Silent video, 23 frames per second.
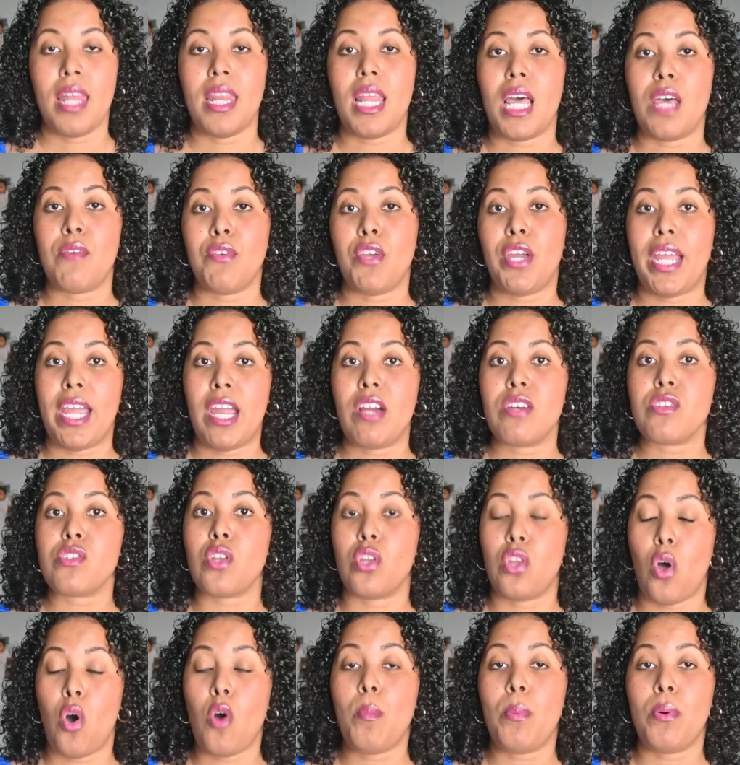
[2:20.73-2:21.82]
Now, if your hair is
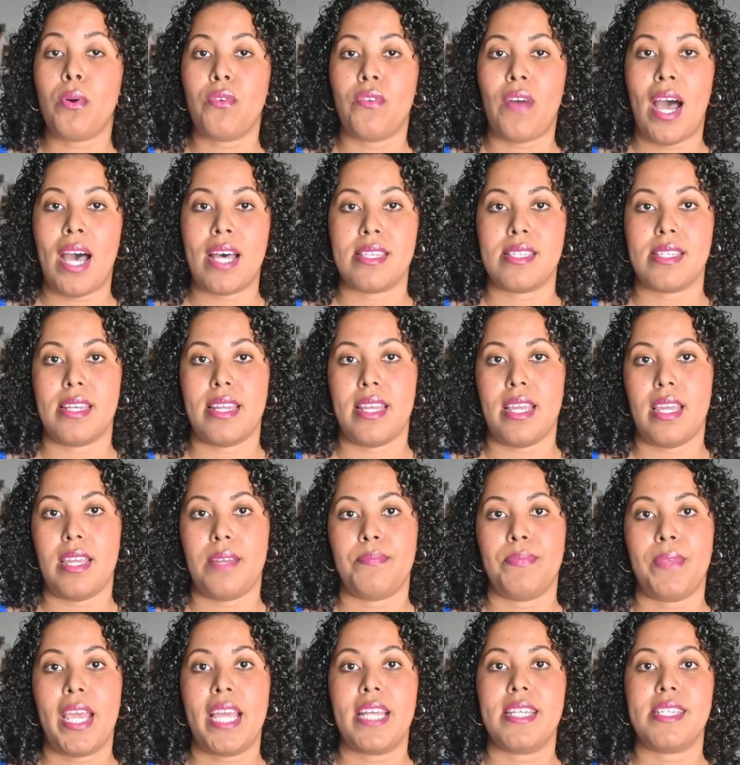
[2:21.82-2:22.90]
low porosity,
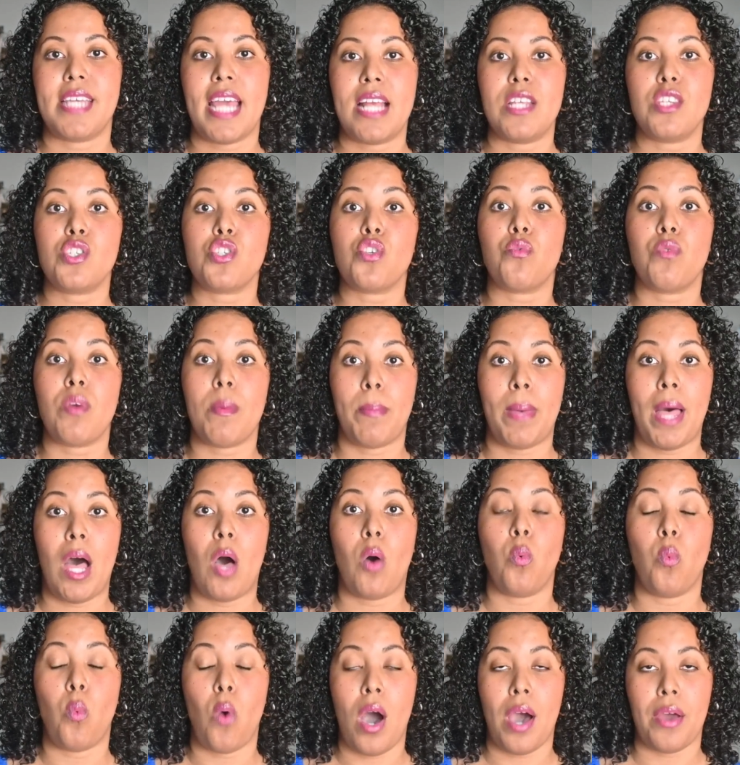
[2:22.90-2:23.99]
it tends to
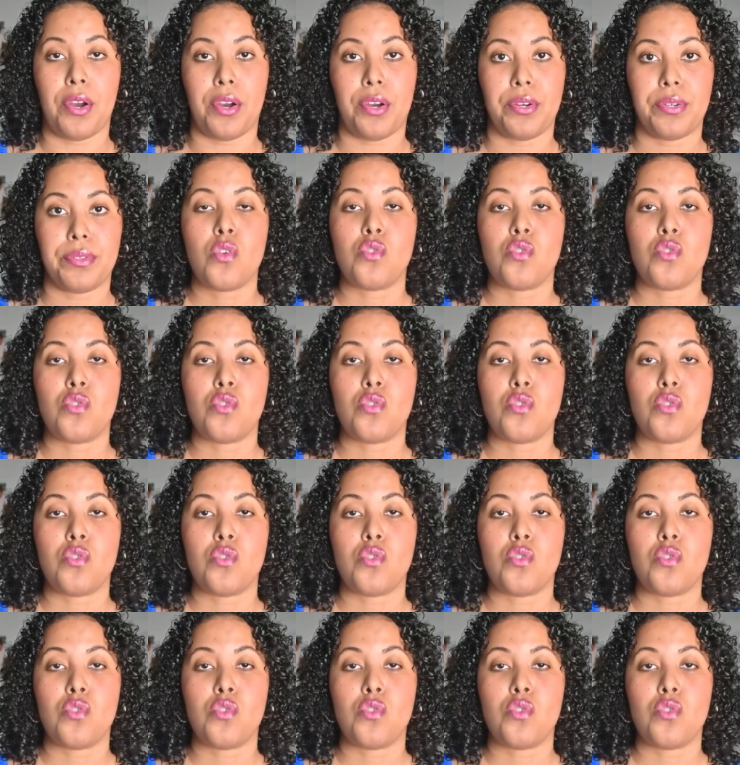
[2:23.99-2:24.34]
repel water.